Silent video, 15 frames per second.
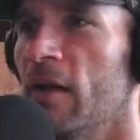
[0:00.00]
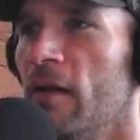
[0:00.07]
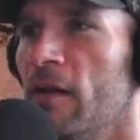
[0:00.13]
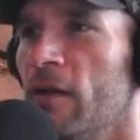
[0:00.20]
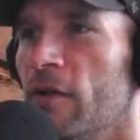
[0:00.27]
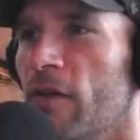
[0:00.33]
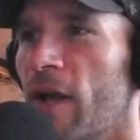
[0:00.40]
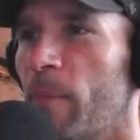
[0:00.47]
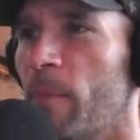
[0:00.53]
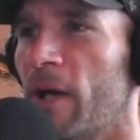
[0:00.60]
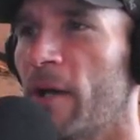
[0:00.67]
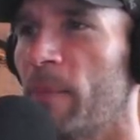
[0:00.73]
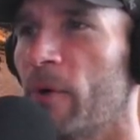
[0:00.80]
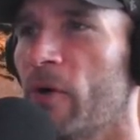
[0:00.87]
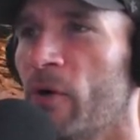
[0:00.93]
Hear that,
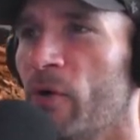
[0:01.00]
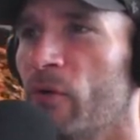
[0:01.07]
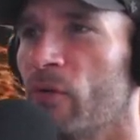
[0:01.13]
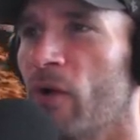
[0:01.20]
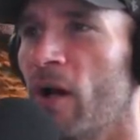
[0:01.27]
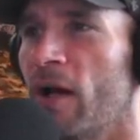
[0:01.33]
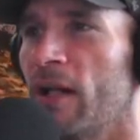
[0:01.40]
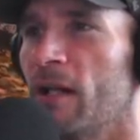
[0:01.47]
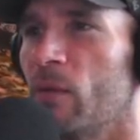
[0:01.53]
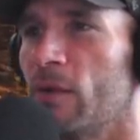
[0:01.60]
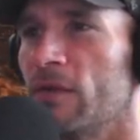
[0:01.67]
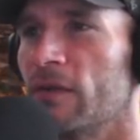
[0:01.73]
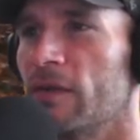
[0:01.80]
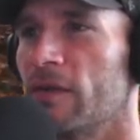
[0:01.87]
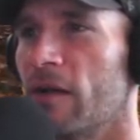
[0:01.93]
Piper? Ronnie
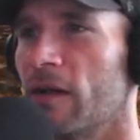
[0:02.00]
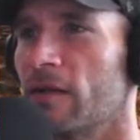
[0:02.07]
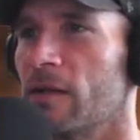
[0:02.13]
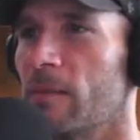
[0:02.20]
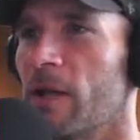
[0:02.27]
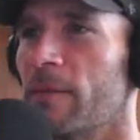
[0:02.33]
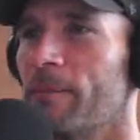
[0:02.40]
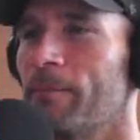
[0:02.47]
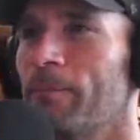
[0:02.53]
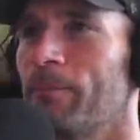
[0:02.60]
wants to talk to me.